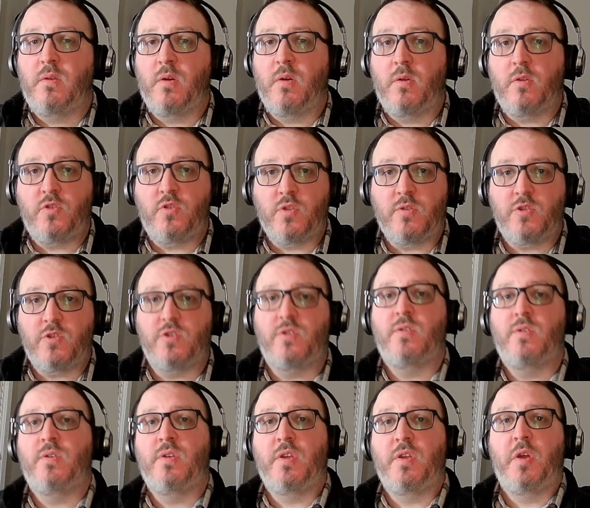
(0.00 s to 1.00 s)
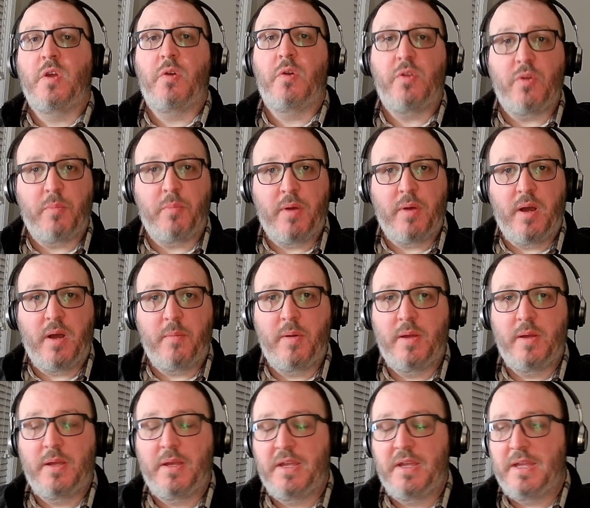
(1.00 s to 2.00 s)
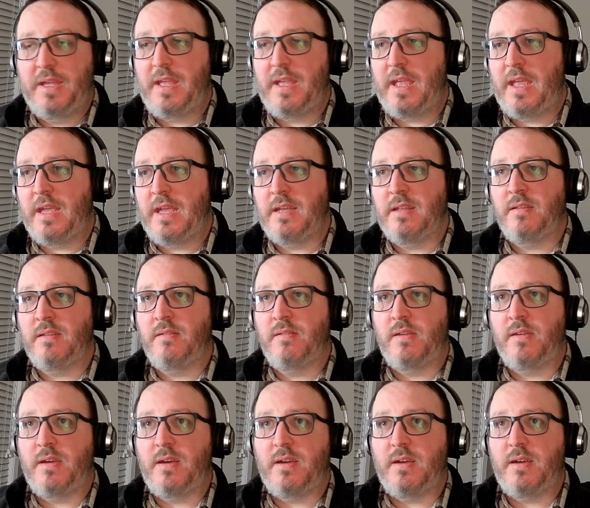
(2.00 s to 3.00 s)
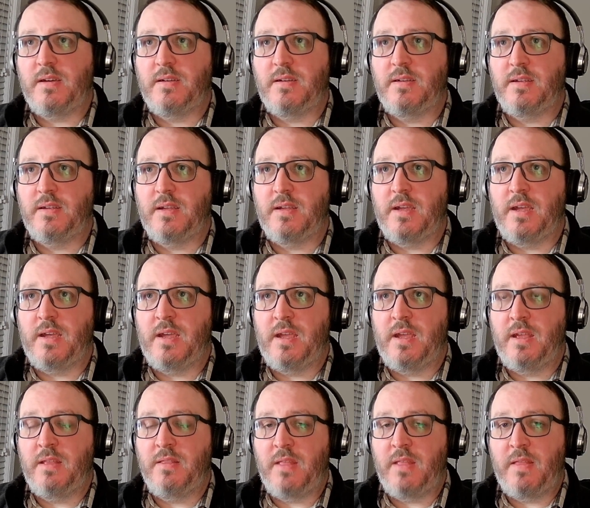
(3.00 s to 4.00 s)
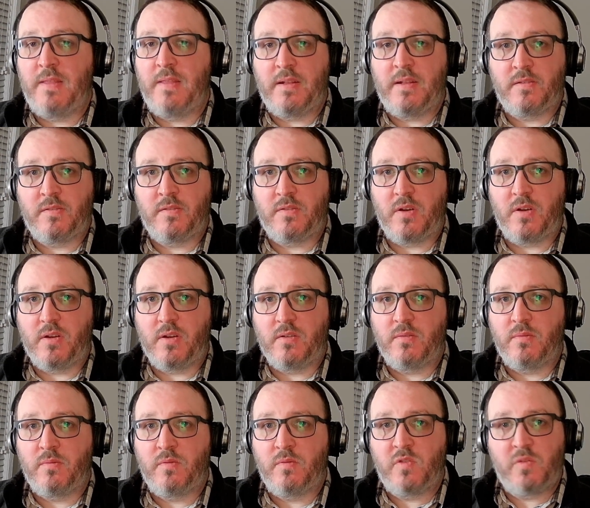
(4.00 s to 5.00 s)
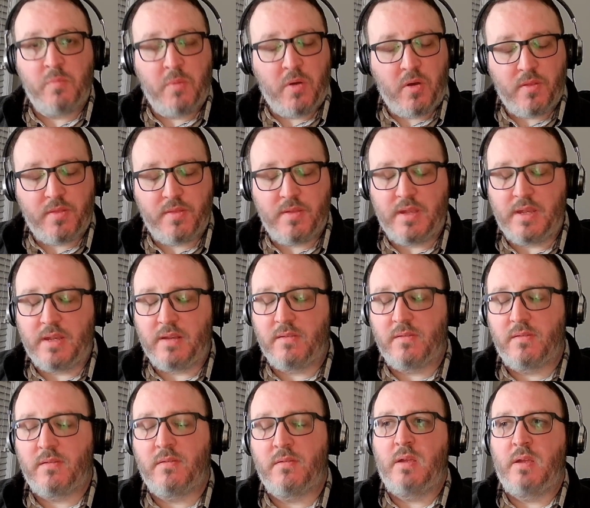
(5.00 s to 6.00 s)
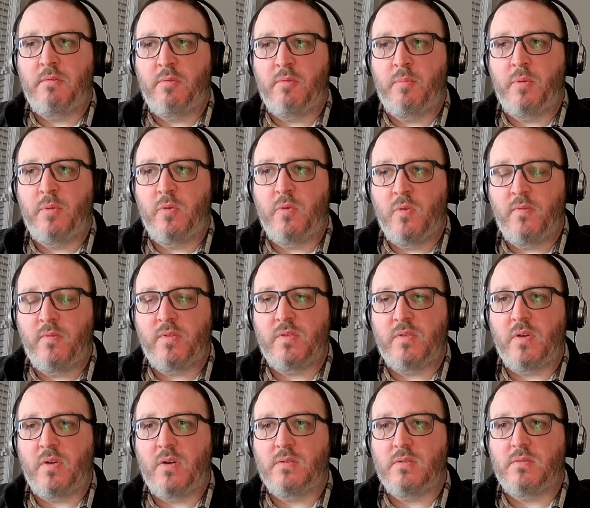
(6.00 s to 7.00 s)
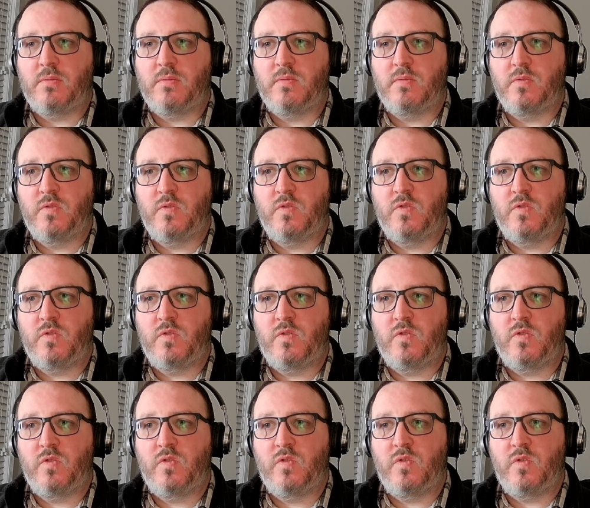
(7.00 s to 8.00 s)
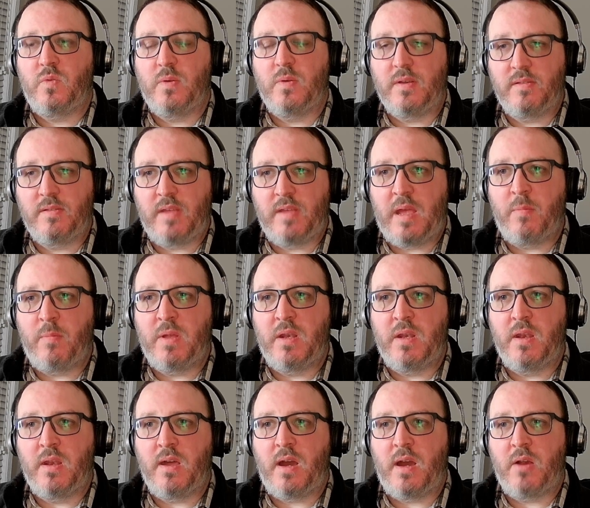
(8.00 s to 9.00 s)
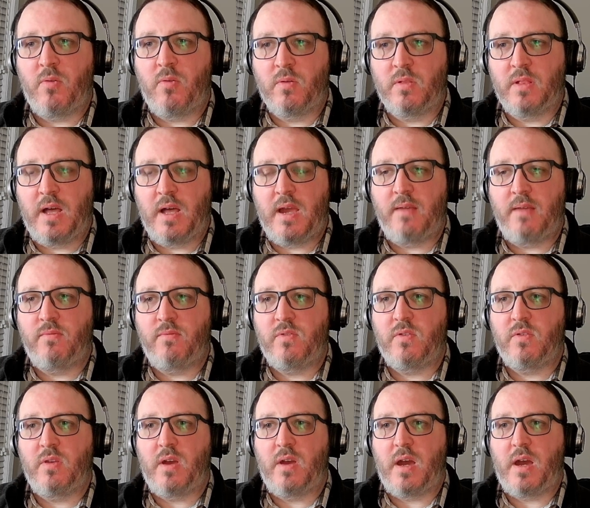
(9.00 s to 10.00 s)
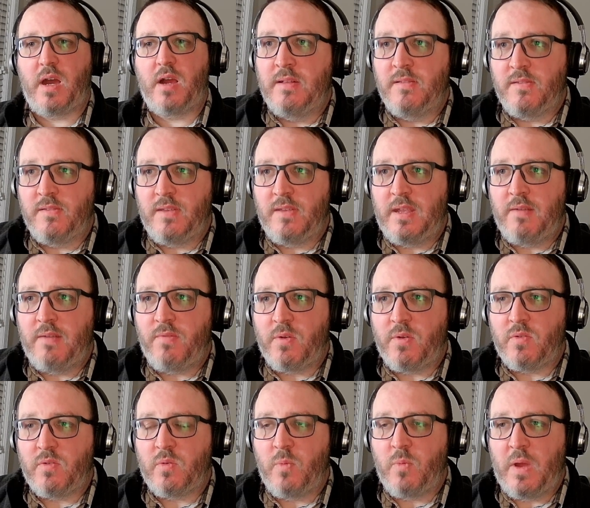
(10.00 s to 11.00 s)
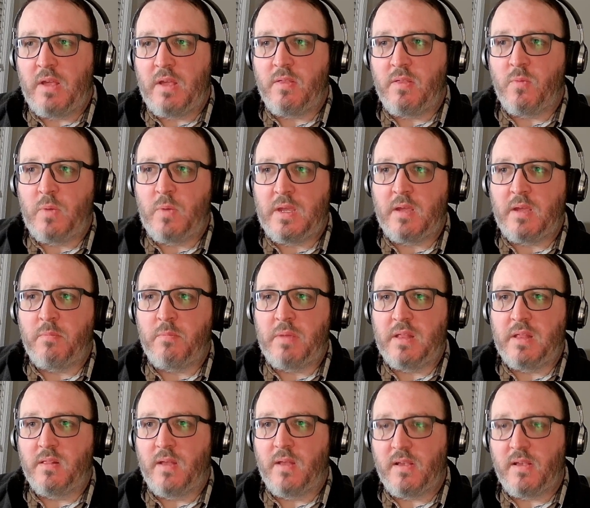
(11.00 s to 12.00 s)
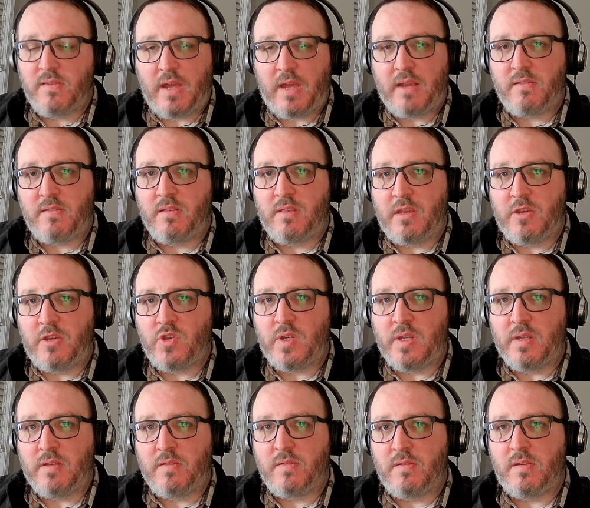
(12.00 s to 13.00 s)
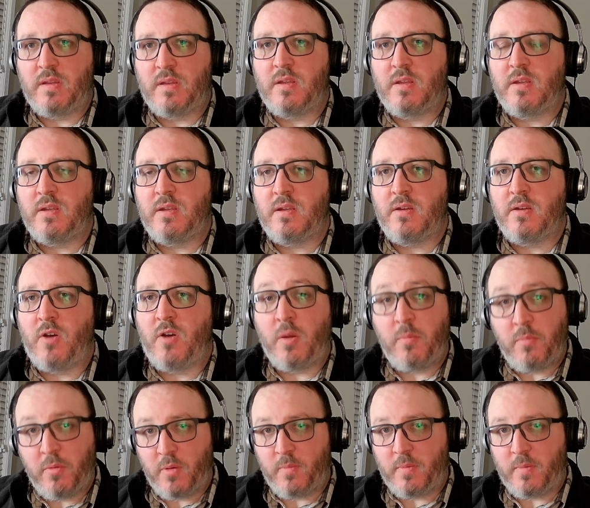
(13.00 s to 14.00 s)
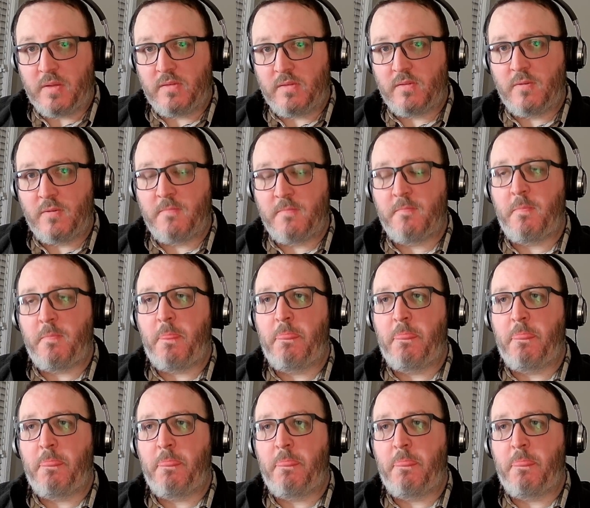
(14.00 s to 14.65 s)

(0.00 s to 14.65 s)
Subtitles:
go to church, go to your pub, and that's a start. Small things. It would behoove us all to examine our own lives and see if there's a way that we can be less isolationist on purpose,